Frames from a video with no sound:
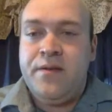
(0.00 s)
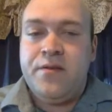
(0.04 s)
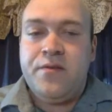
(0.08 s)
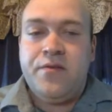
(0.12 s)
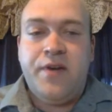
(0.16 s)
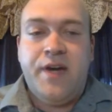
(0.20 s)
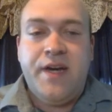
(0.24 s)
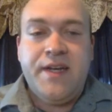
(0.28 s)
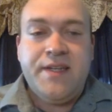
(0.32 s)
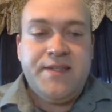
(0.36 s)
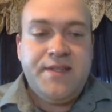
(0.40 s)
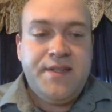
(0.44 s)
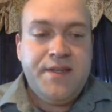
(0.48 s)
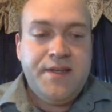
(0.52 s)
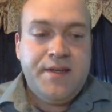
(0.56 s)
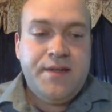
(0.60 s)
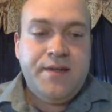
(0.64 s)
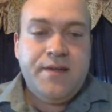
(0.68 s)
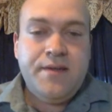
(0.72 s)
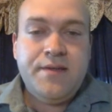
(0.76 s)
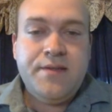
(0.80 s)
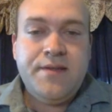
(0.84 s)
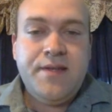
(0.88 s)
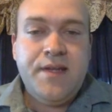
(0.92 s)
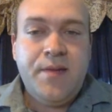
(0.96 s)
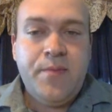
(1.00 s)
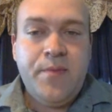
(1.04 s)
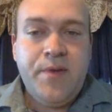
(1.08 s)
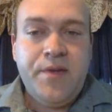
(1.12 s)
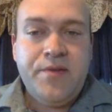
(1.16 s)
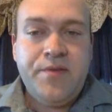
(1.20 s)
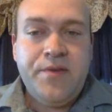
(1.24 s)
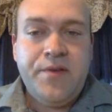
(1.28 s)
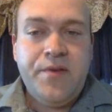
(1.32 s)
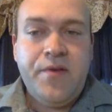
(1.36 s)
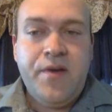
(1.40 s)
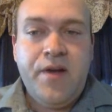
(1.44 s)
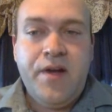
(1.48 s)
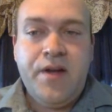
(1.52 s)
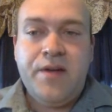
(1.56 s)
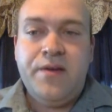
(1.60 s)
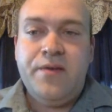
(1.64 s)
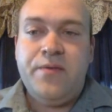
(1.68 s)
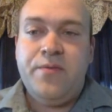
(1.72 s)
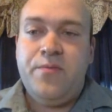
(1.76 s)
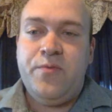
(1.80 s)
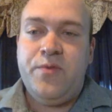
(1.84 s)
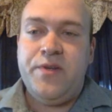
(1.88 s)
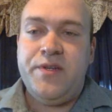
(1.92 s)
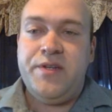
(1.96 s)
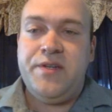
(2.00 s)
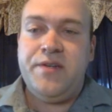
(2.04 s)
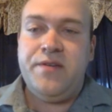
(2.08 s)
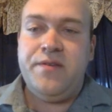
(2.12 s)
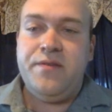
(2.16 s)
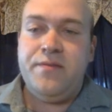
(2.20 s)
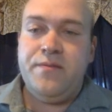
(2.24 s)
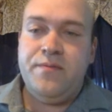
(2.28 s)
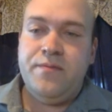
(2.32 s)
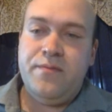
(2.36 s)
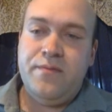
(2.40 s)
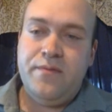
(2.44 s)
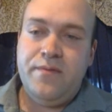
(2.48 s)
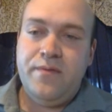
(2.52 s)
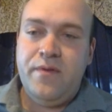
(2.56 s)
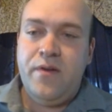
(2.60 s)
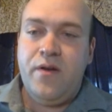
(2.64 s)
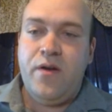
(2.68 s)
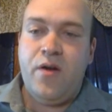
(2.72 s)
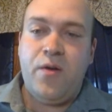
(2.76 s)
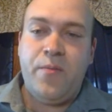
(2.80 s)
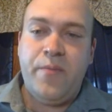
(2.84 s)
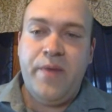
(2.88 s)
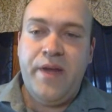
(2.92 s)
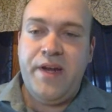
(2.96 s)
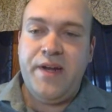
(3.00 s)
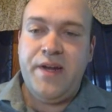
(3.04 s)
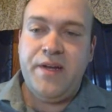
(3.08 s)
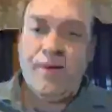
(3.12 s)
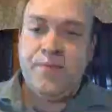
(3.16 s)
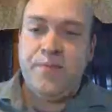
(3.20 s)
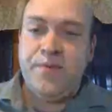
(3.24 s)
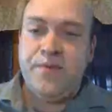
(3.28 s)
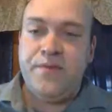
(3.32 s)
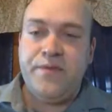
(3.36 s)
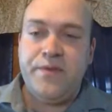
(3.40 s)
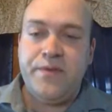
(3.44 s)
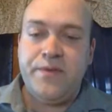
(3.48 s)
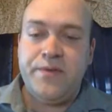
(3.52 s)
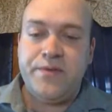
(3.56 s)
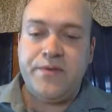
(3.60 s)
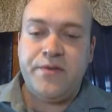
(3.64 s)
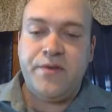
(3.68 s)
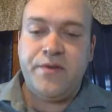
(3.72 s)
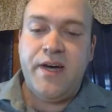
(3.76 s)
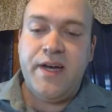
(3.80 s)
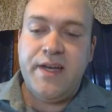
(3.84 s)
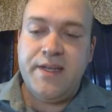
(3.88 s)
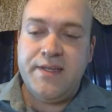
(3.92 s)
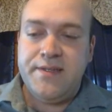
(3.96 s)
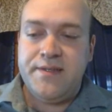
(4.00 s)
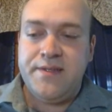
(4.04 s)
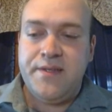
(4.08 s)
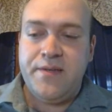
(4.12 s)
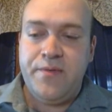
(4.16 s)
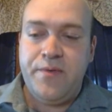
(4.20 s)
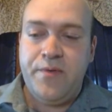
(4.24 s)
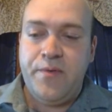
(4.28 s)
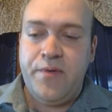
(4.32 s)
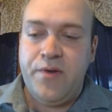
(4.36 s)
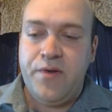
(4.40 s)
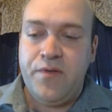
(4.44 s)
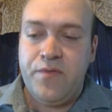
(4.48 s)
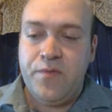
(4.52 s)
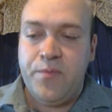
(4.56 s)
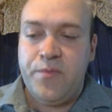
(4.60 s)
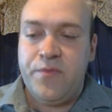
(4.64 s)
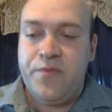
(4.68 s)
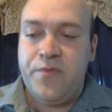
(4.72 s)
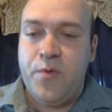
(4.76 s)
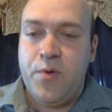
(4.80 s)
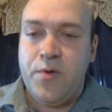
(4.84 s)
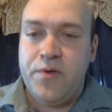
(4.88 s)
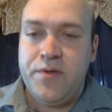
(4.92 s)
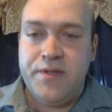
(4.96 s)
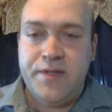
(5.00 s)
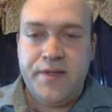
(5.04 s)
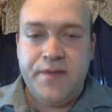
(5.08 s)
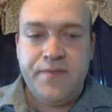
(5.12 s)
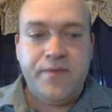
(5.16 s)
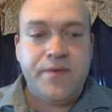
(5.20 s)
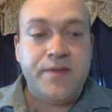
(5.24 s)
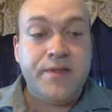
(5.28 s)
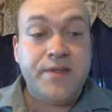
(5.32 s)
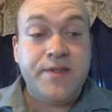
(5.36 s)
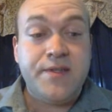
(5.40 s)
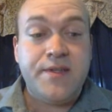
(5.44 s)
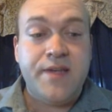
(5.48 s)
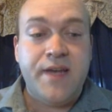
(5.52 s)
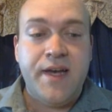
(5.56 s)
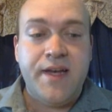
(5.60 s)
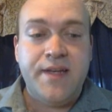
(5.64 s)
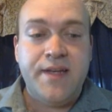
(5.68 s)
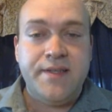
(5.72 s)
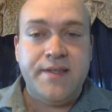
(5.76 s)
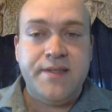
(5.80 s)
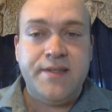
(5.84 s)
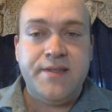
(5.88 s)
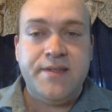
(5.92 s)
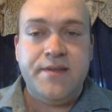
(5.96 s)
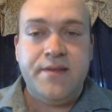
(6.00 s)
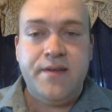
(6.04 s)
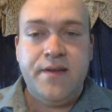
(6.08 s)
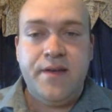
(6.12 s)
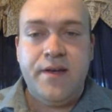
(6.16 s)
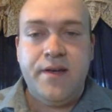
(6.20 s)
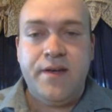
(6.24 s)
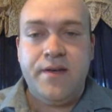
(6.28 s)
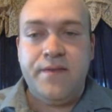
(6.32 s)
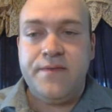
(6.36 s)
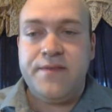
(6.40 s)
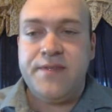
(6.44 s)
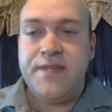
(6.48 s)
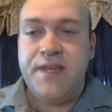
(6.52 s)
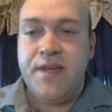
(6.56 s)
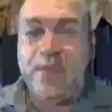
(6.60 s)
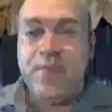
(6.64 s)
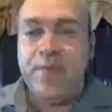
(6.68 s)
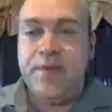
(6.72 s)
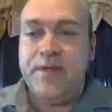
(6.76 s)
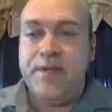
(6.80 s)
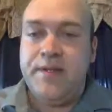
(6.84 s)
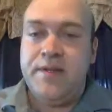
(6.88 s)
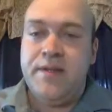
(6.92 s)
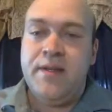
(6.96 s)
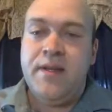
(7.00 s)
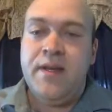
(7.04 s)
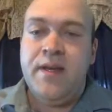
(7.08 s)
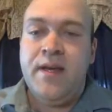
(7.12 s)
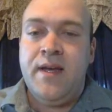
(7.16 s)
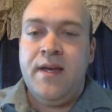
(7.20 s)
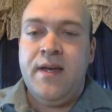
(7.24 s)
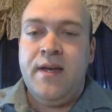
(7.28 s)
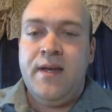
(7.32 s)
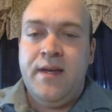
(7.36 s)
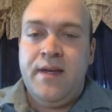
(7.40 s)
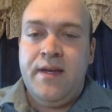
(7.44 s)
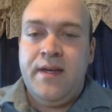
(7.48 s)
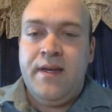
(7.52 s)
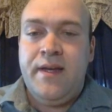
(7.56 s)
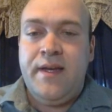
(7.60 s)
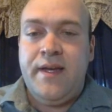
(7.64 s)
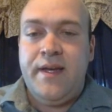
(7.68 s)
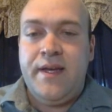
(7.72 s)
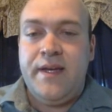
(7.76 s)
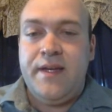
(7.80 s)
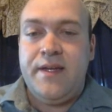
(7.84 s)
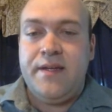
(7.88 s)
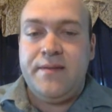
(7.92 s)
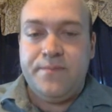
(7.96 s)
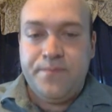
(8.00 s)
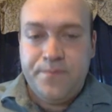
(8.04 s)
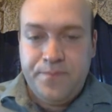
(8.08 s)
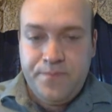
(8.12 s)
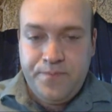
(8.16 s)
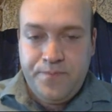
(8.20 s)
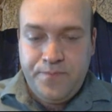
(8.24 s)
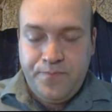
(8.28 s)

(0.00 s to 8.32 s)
clastic sedimentary rock, which are made up of those clasts that we went over before, the different sizes of sediment. And